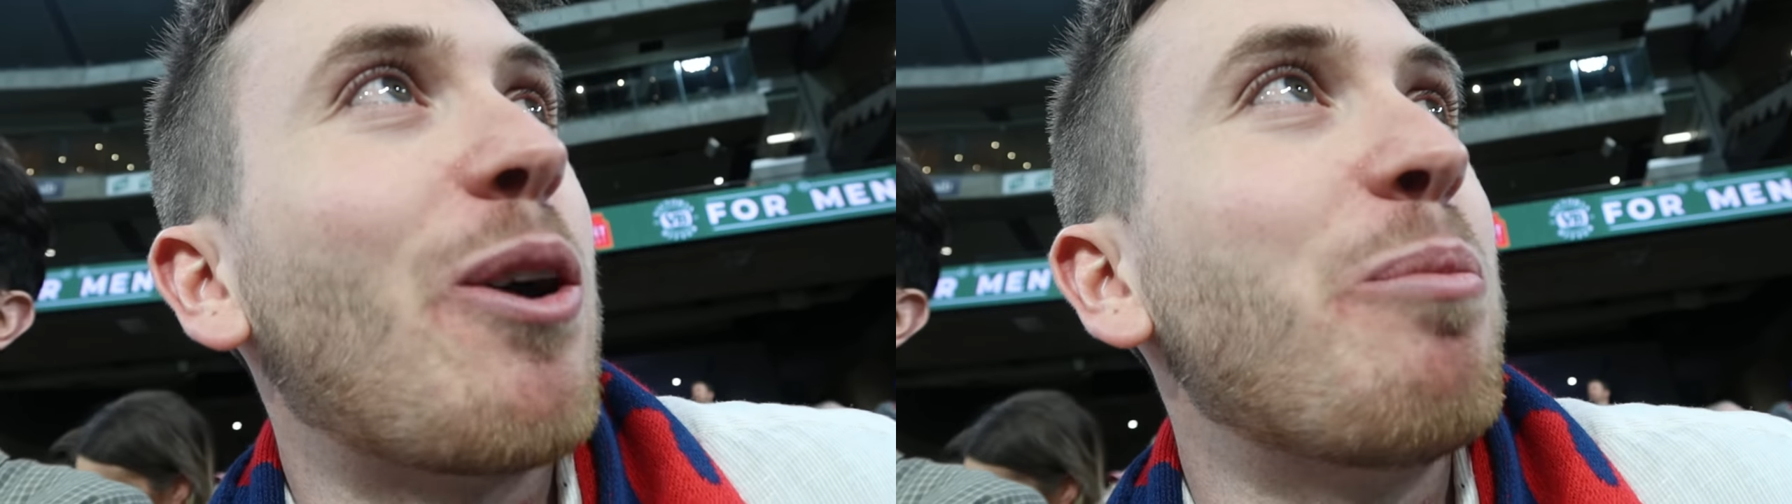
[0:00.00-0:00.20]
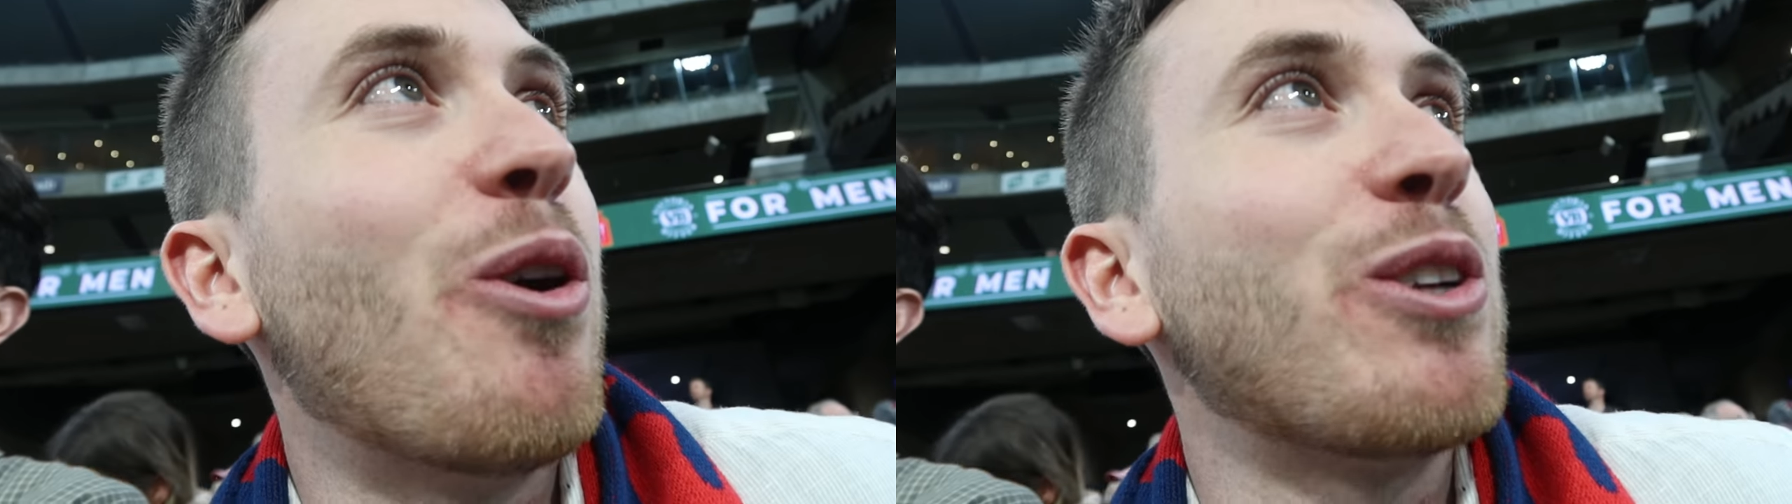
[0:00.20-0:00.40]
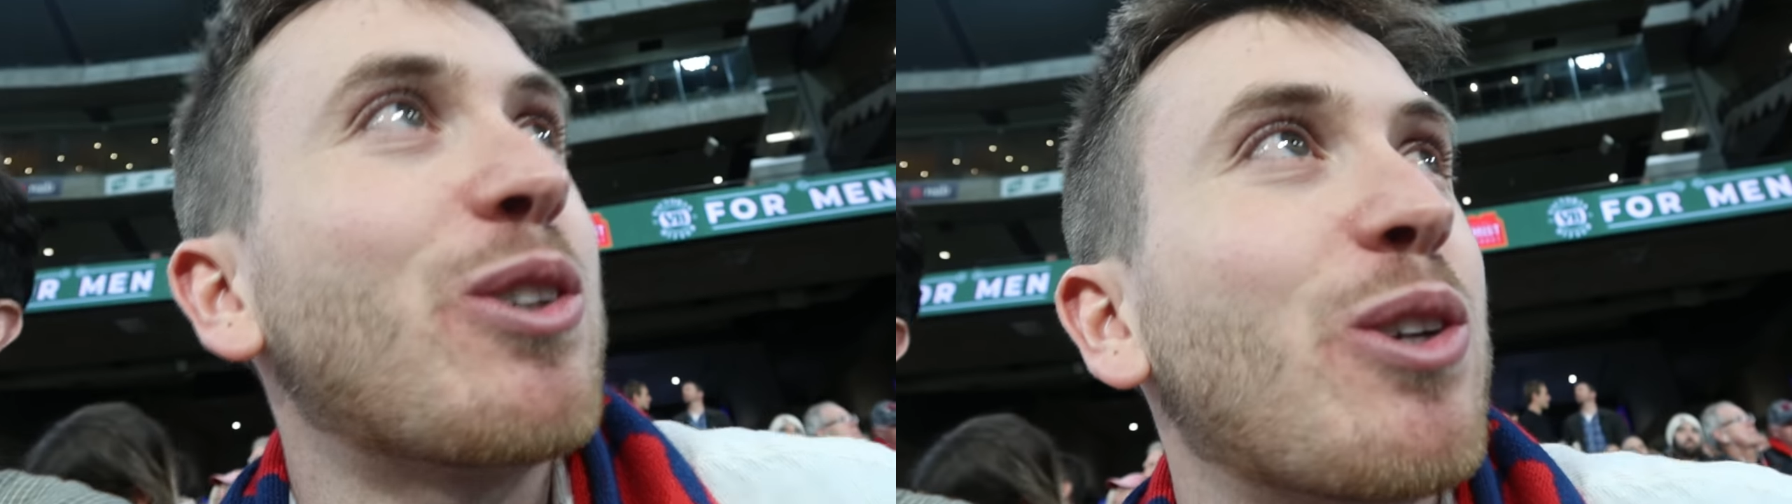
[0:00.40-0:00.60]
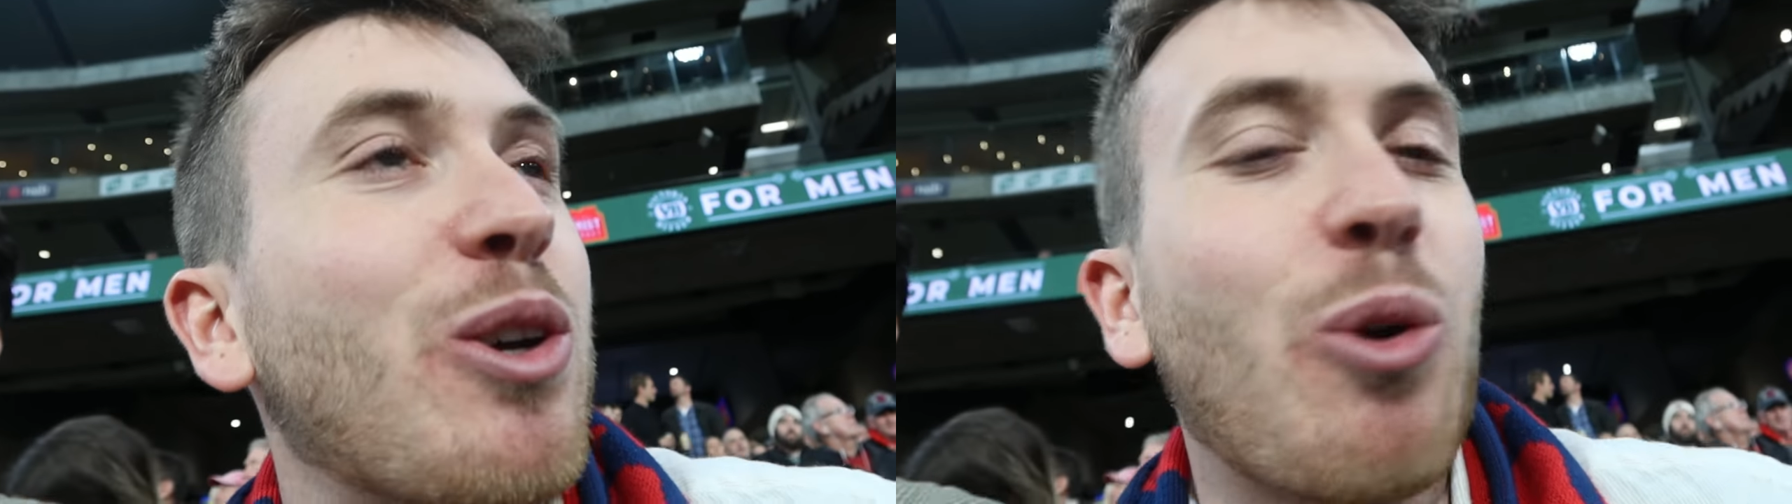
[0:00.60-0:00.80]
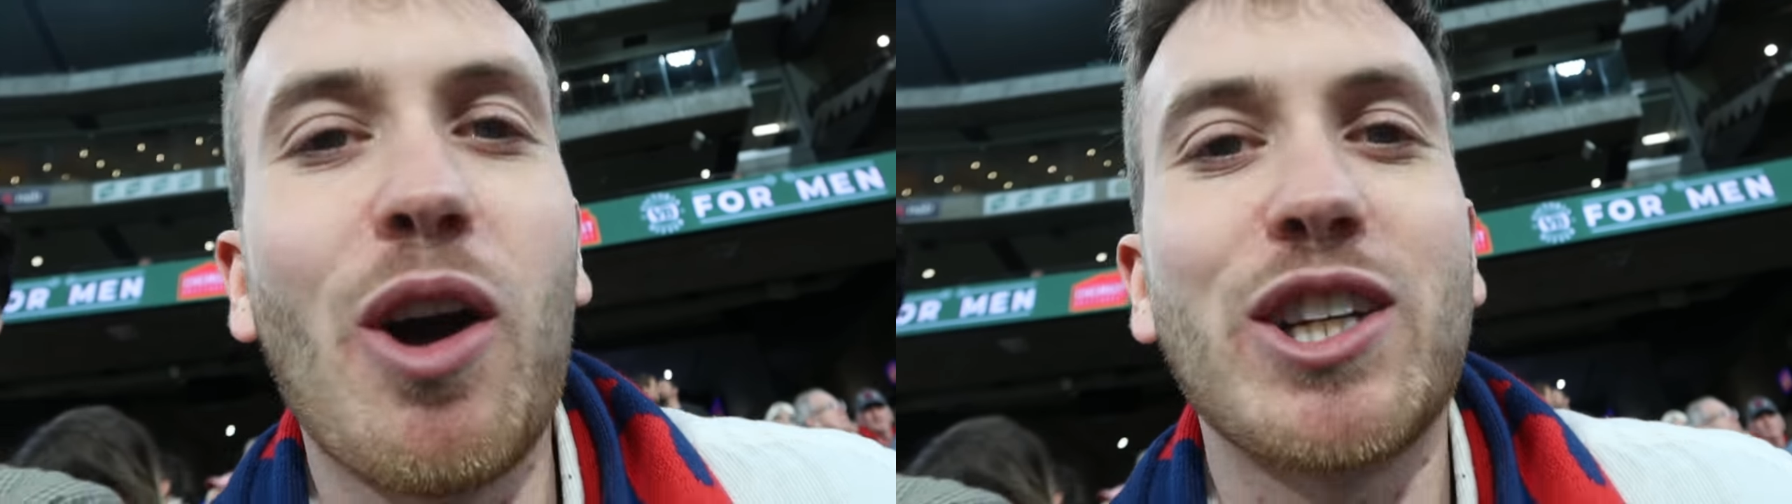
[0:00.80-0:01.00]
I'm not
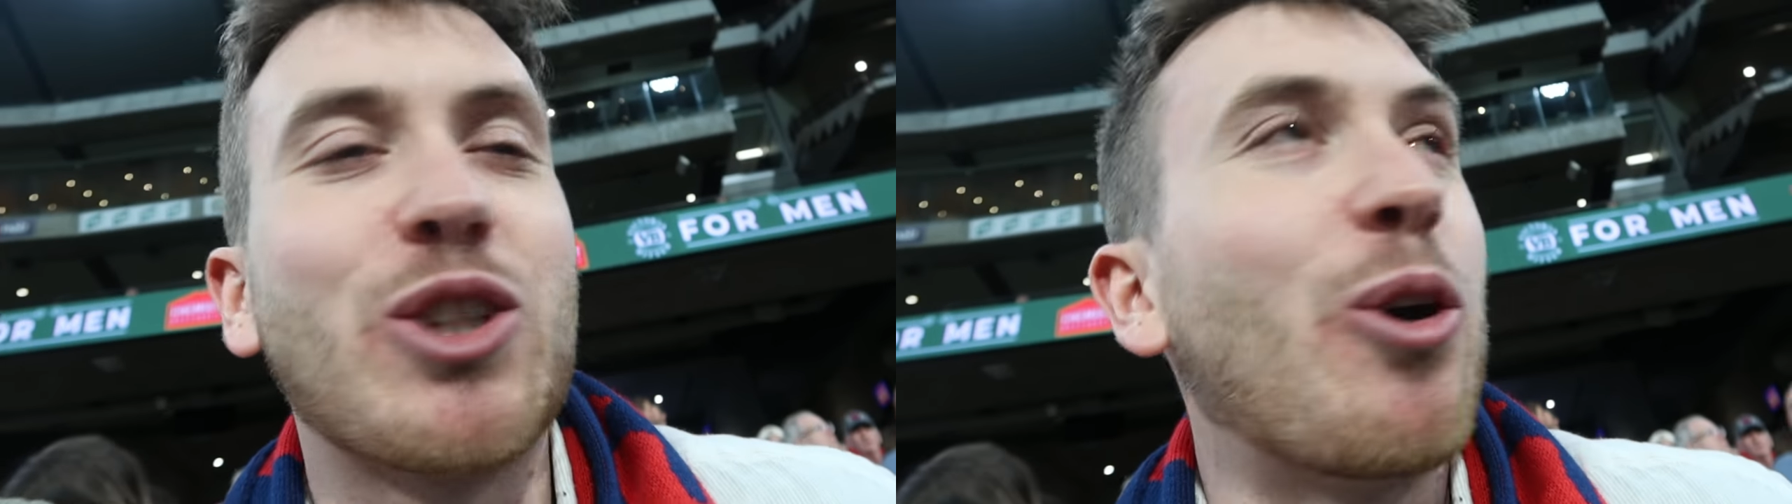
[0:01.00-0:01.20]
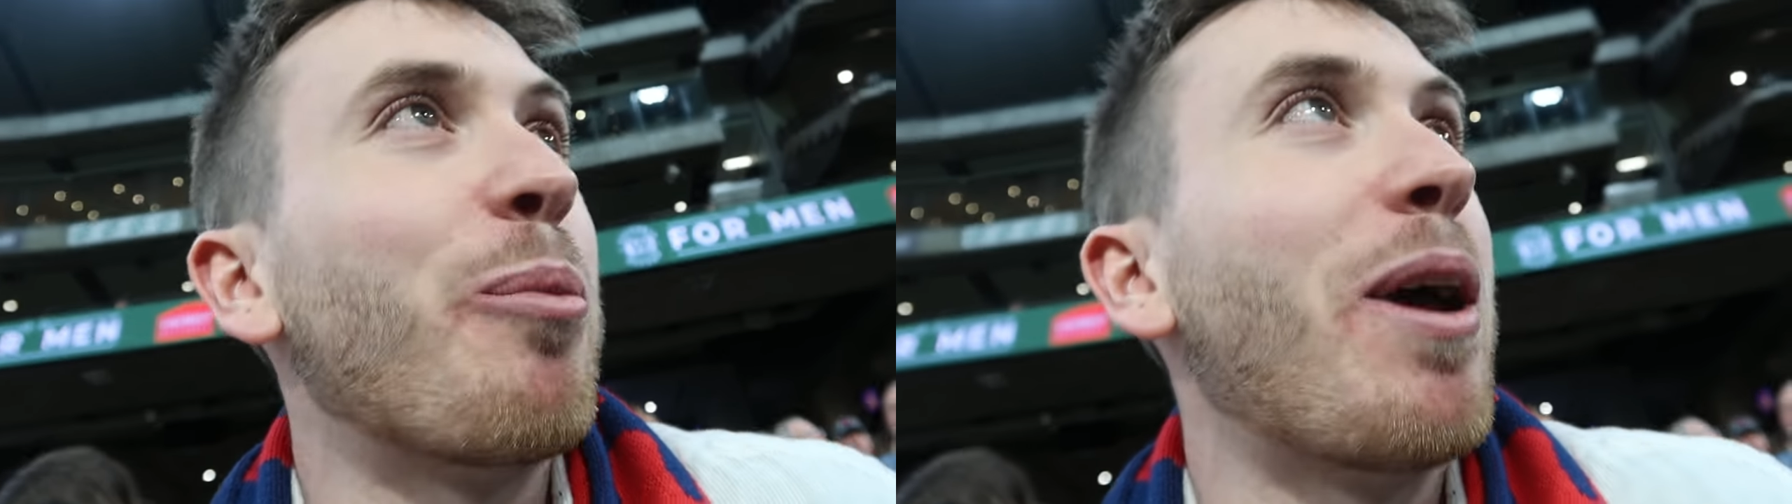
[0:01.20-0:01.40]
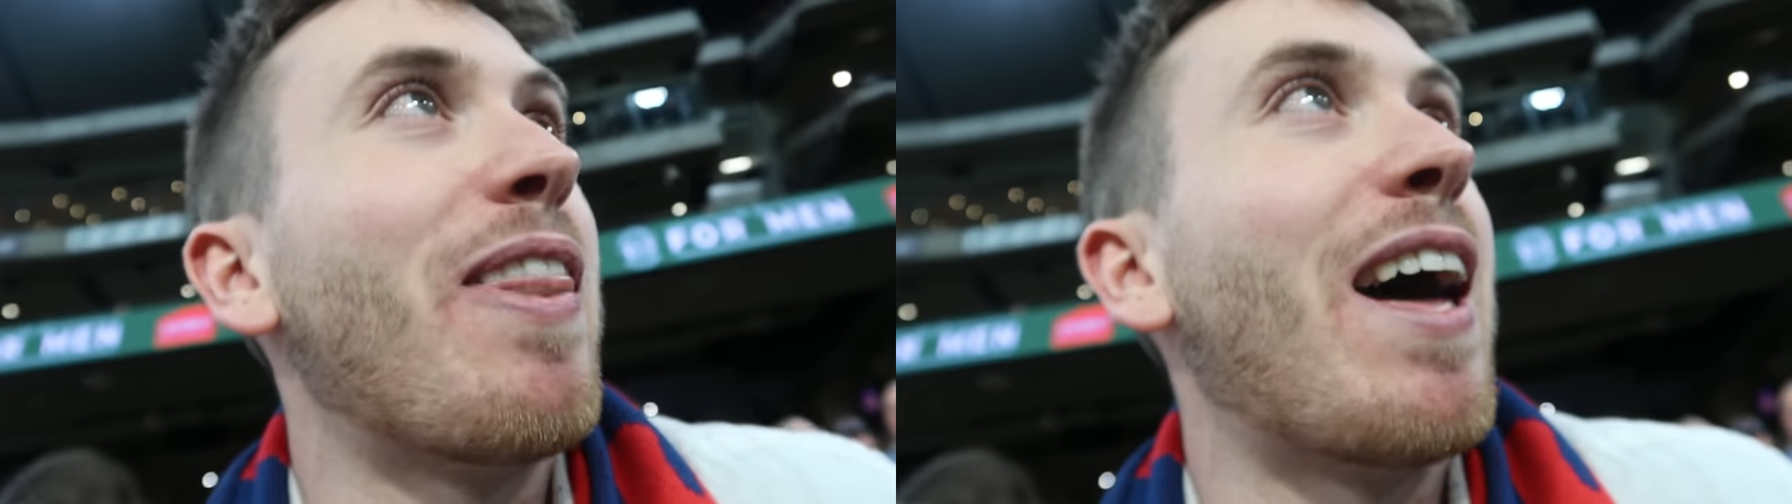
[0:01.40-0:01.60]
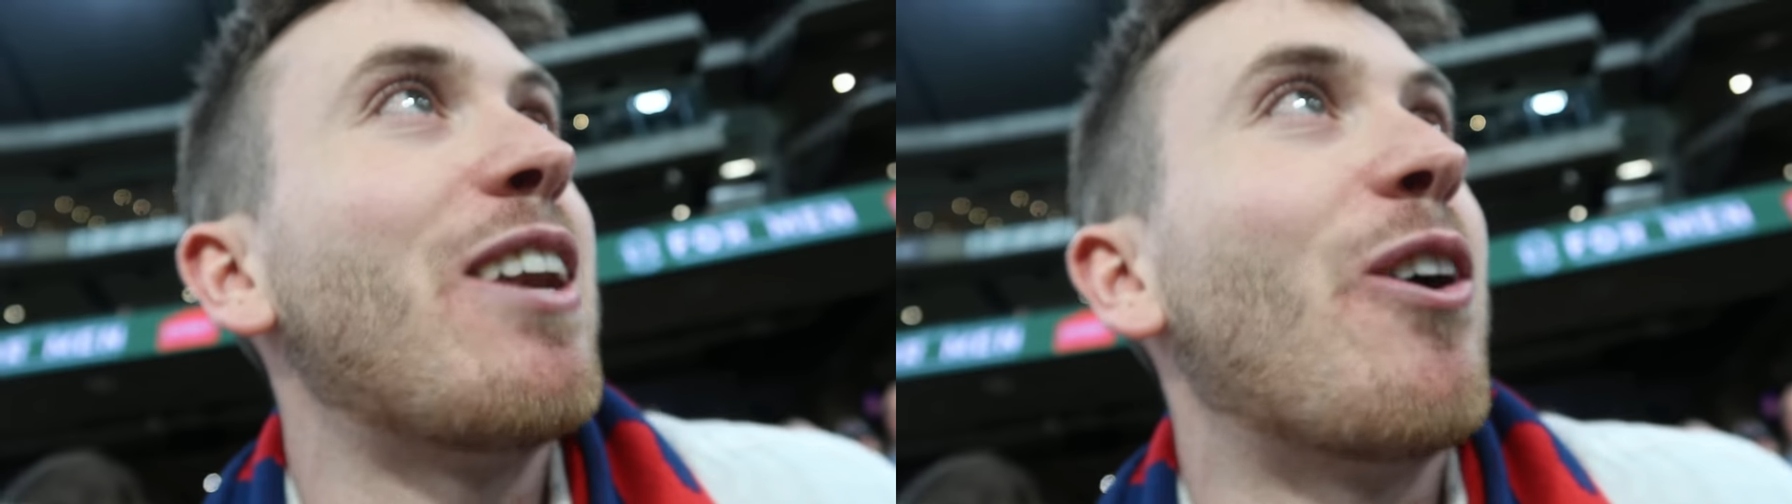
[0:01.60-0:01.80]
quite sure about that